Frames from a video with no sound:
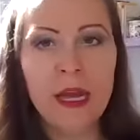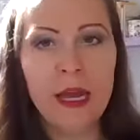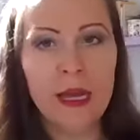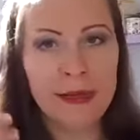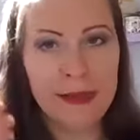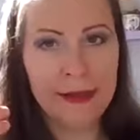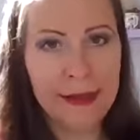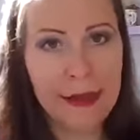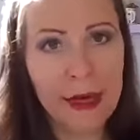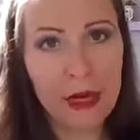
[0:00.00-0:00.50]

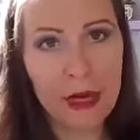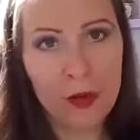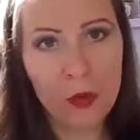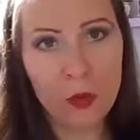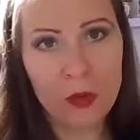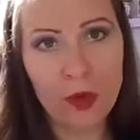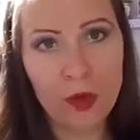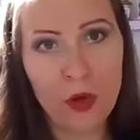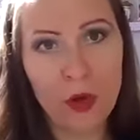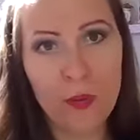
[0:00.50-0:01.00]
And here I
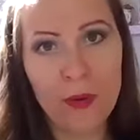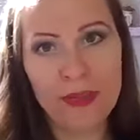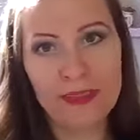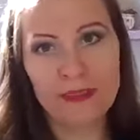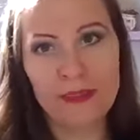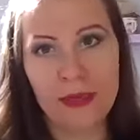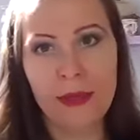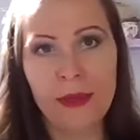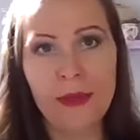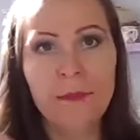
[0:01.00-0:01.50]
would
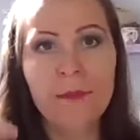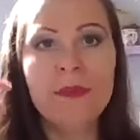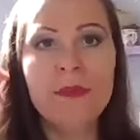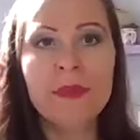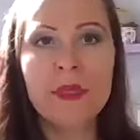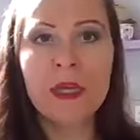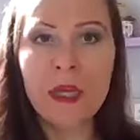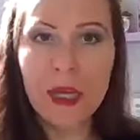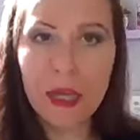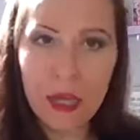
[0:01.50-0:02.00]
always say,
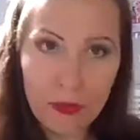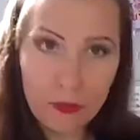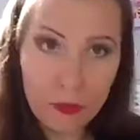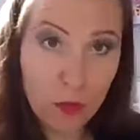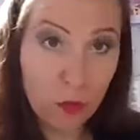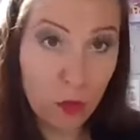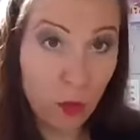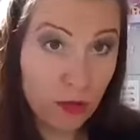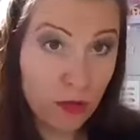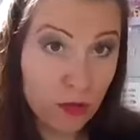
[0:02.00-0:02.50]
if
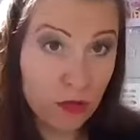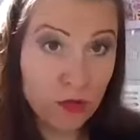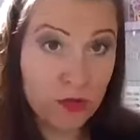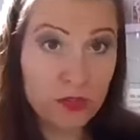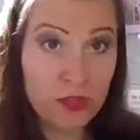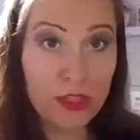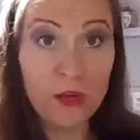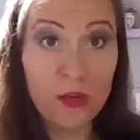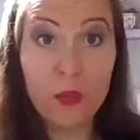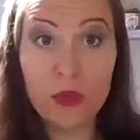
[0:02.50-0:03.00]
you want to
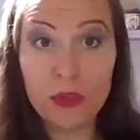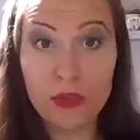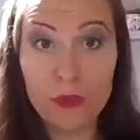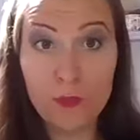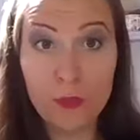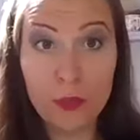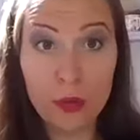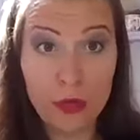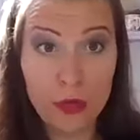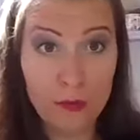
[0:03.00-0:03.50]
stick with the
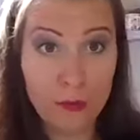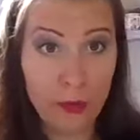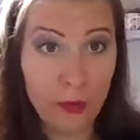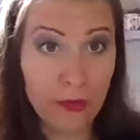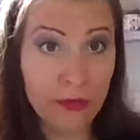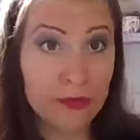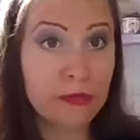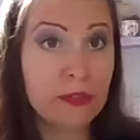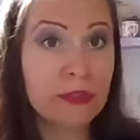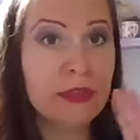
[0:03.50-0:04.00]
bullet
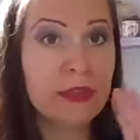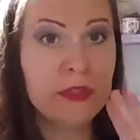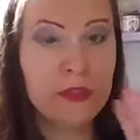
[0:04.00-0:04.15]
points,